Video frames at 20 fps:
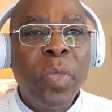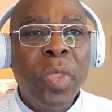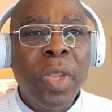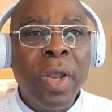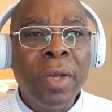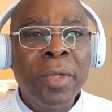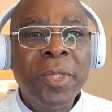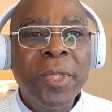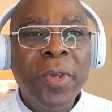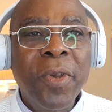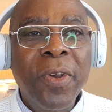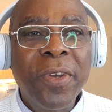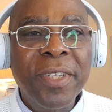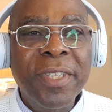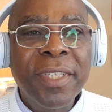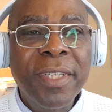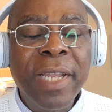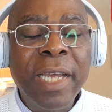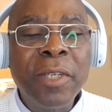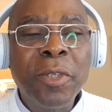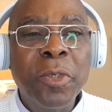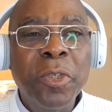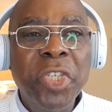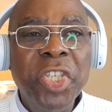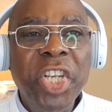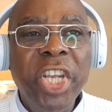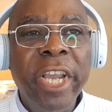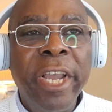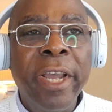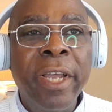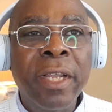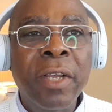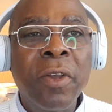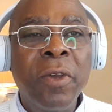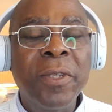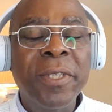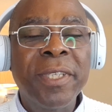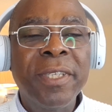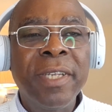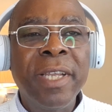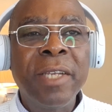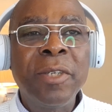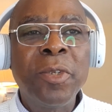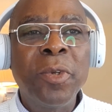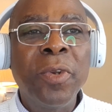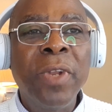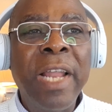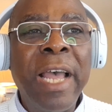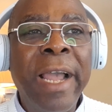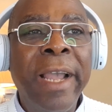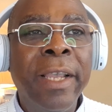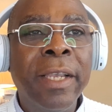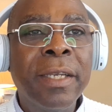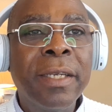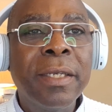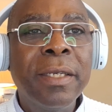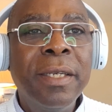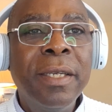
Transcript: Also consider to share and consider to like.